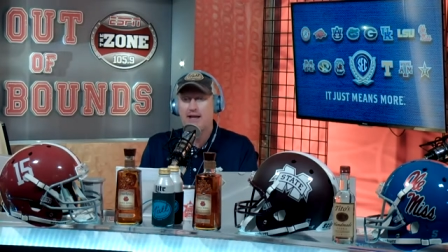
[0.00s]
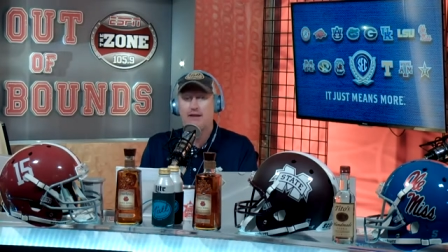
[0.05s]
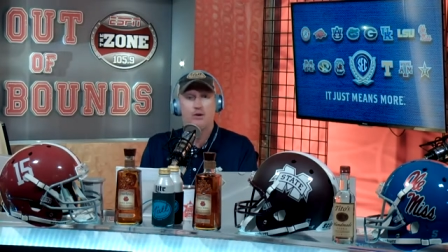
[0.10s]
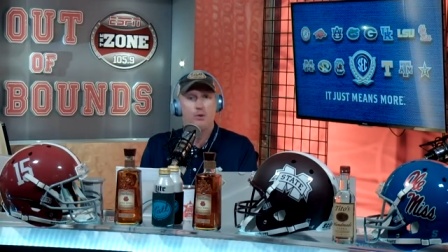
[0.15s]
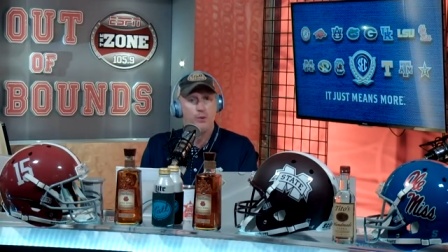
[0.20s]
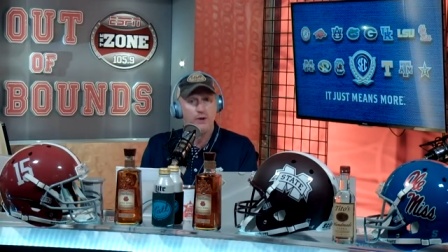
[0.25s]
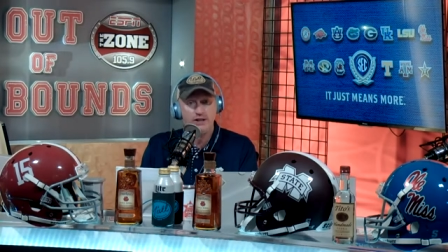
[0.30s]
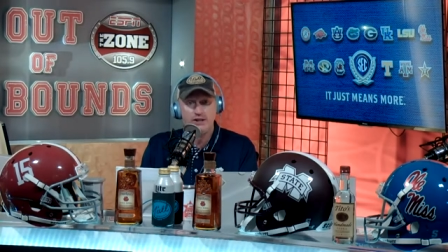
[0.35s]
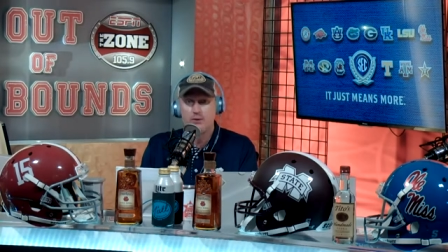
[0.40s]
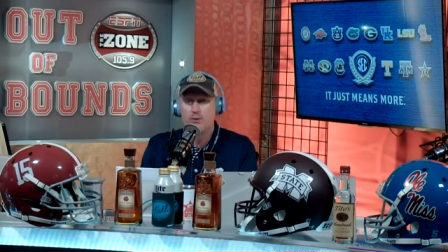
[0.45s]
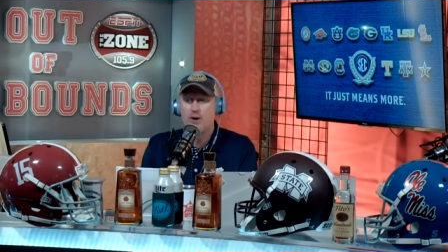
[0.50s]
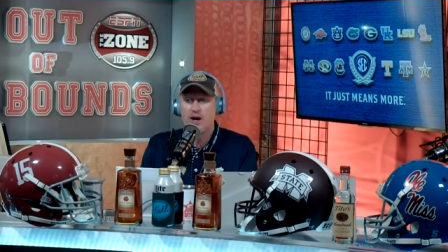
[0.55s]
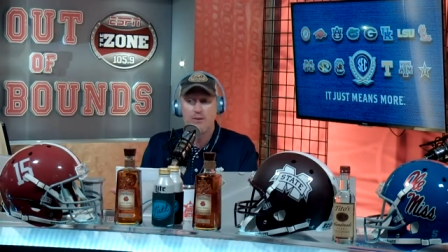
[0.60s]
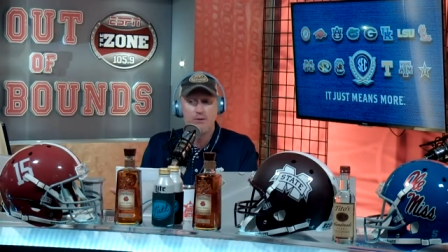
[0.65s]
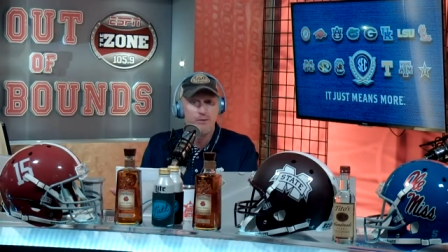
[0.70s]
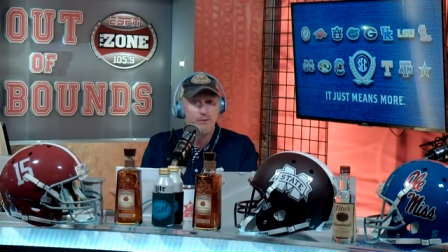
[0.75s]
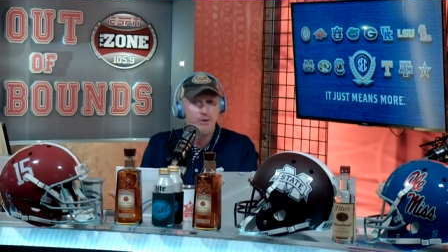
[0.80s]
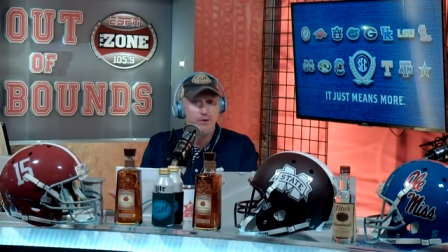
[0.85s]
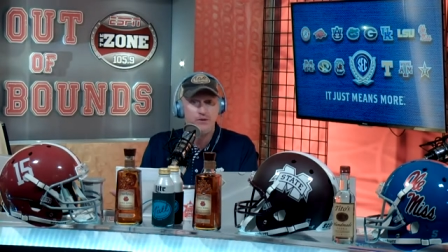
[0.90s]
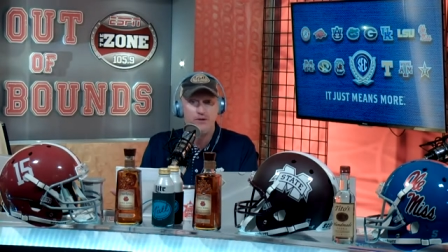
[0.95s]
The reason why
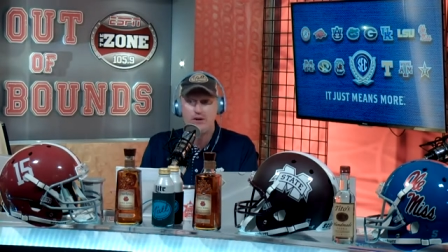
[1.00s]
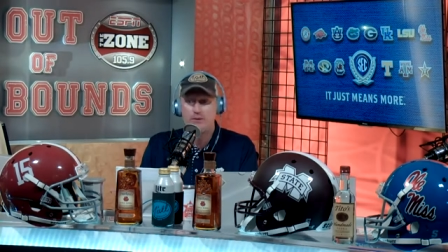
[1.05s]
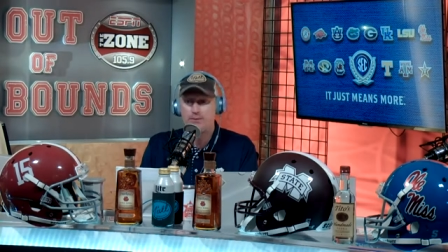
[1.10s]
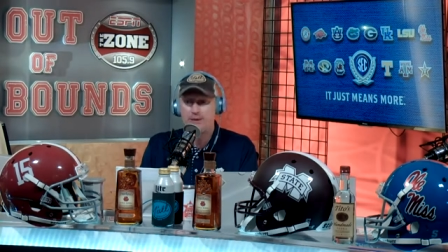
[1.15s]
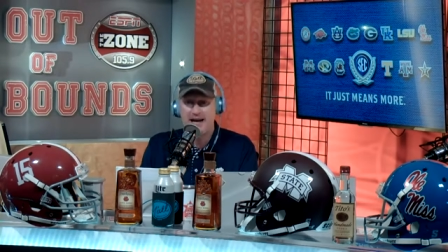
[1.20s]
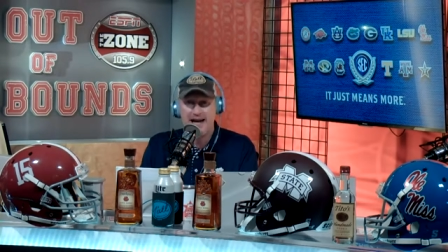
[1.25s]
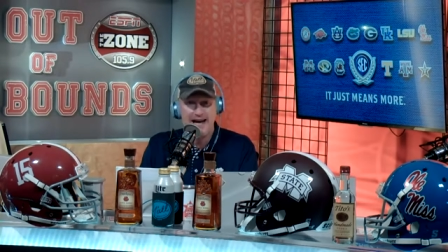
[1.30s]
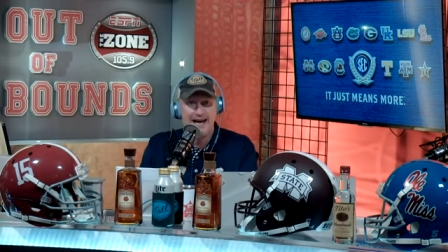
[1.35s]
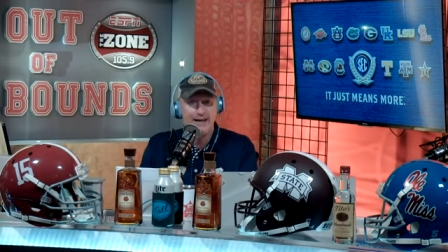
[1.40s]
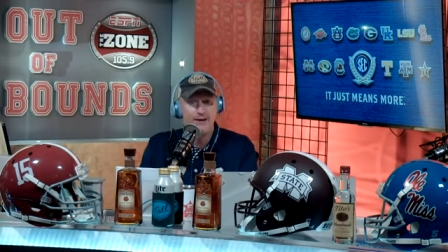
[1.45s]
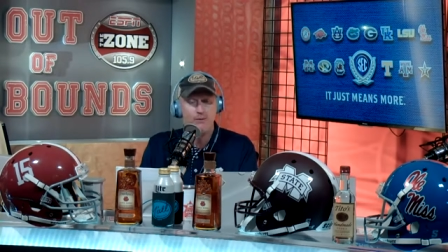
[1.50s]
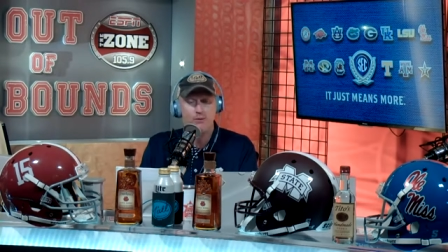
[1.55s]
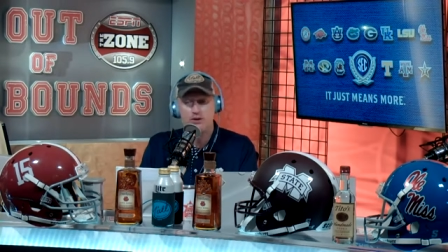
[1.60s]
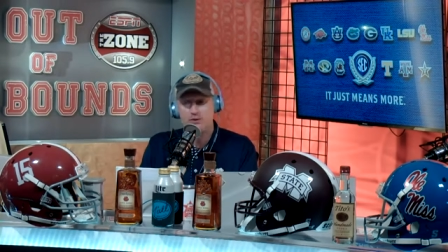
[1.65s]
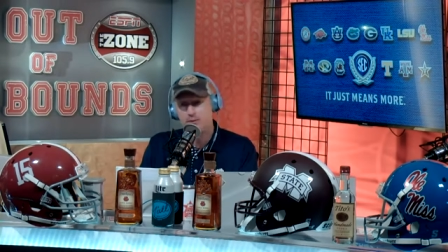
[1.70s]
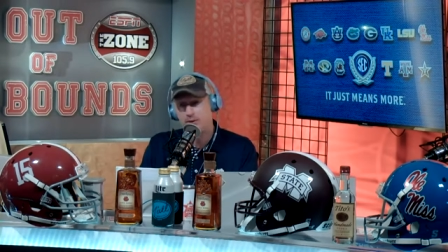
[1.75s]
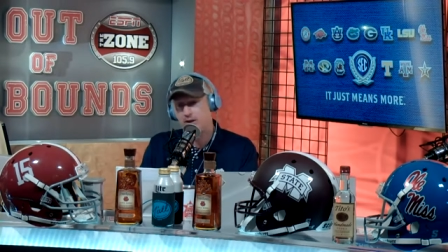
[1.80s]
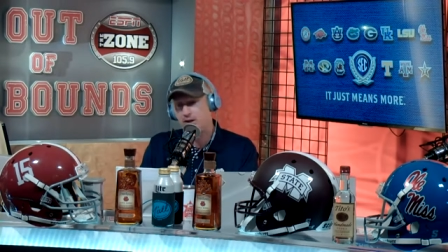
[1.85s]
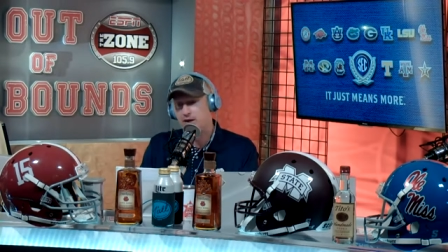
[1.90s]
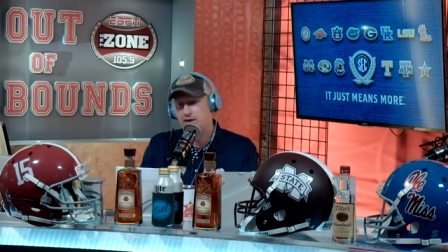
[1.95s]
we moved it back was
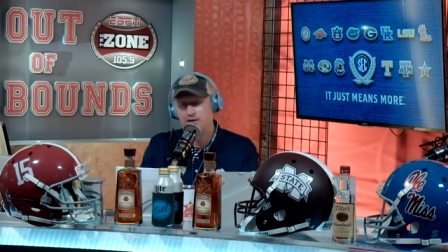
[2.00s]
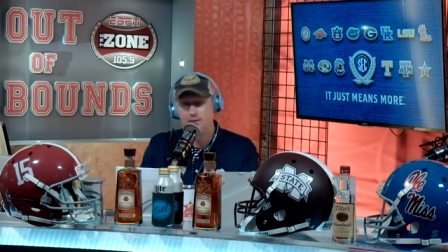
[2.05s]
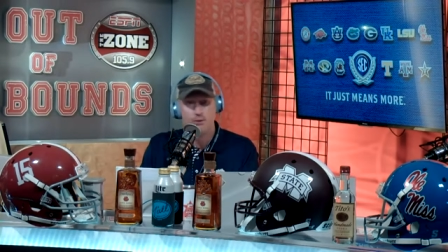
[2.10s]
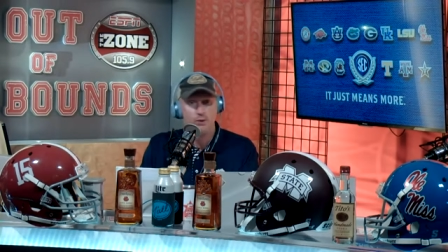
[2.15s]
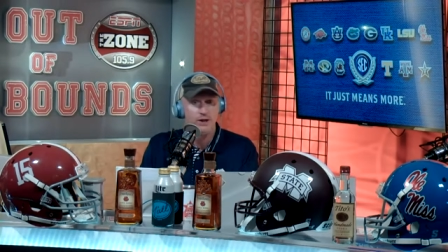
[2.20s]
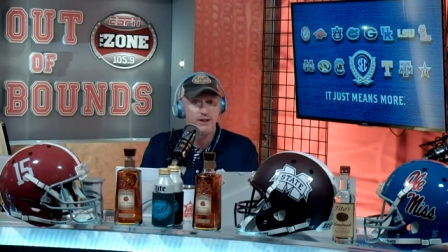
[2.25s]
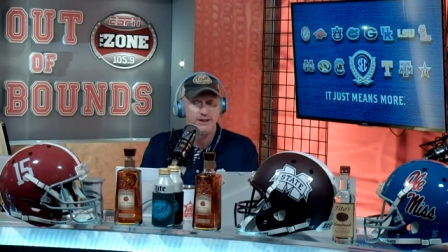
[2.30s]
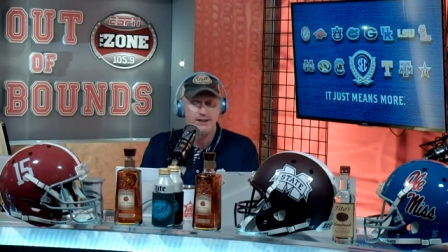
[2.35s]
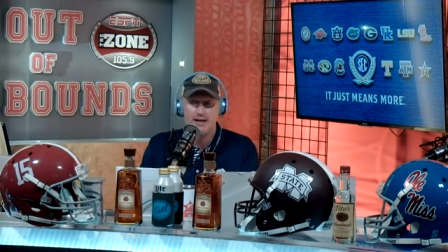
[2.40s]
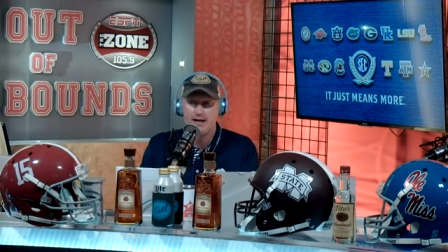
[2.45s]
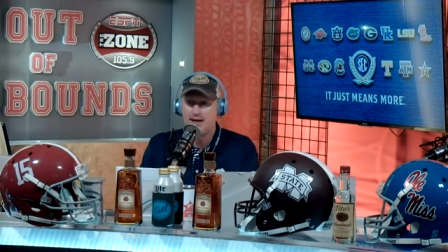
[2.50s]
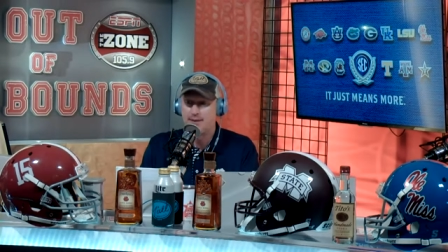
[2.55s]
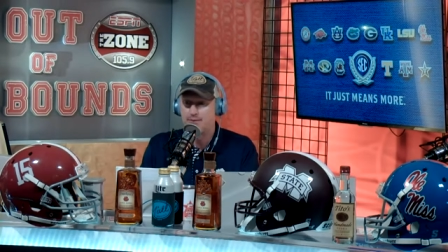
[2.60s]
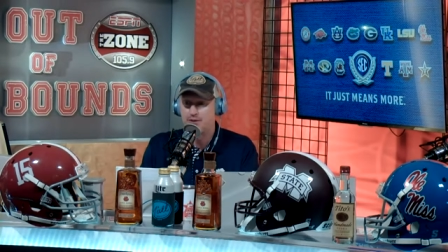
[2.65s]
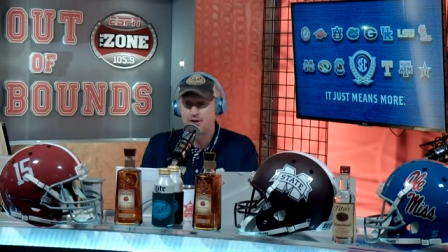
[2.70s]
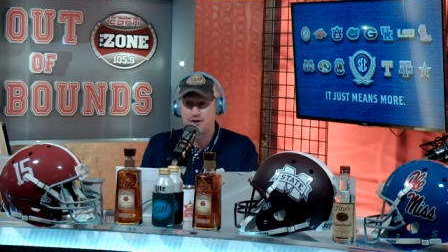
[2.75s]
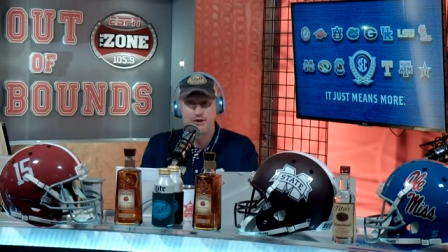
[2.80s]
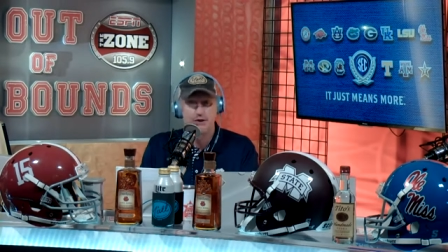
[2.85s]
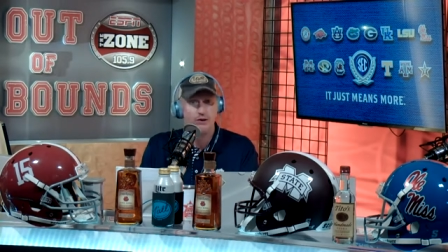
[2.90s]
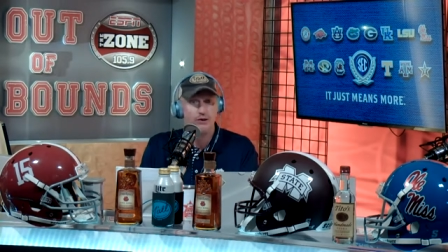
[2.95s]
because of what Tom
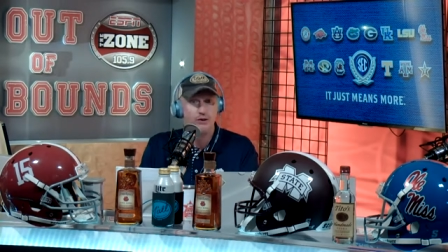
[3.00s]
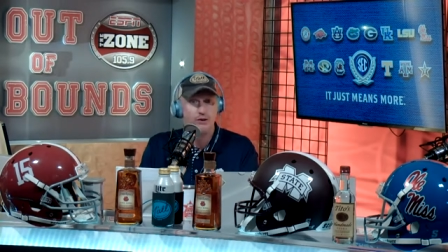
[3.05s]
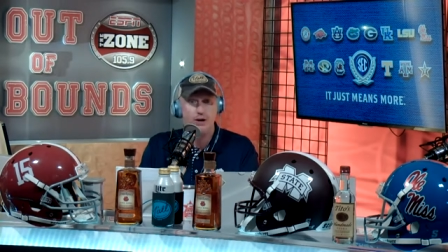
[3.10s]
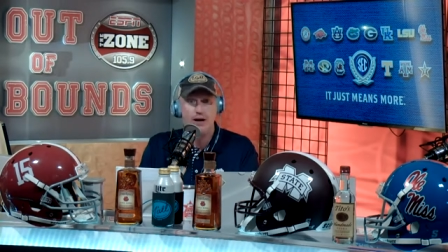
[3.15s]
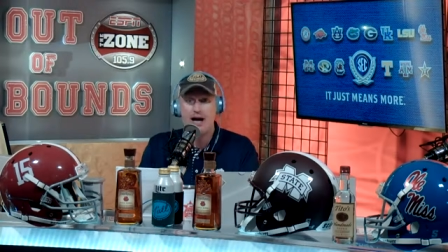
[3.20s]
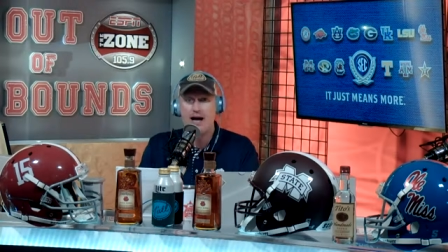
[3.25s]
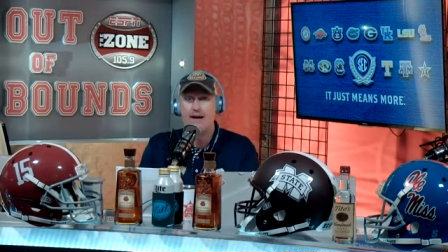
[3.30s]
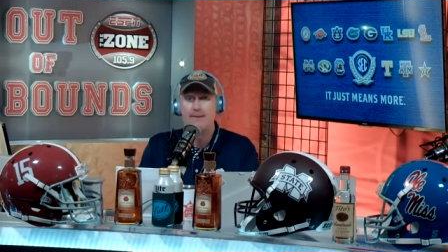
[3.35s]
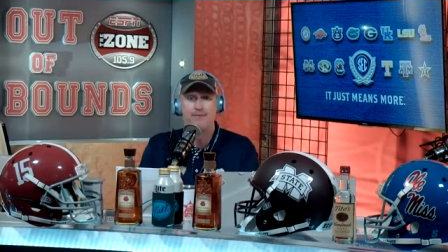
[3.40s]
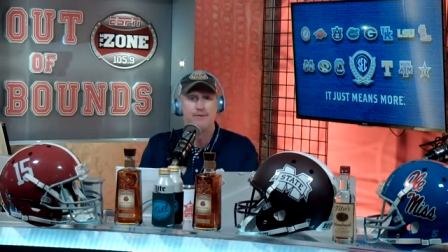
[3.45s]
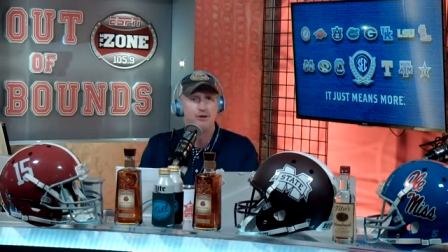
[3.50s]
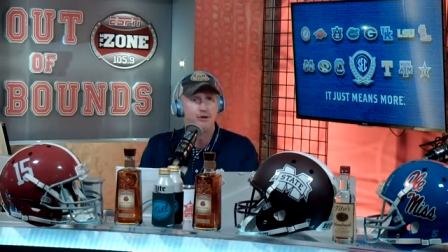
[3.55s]
just described.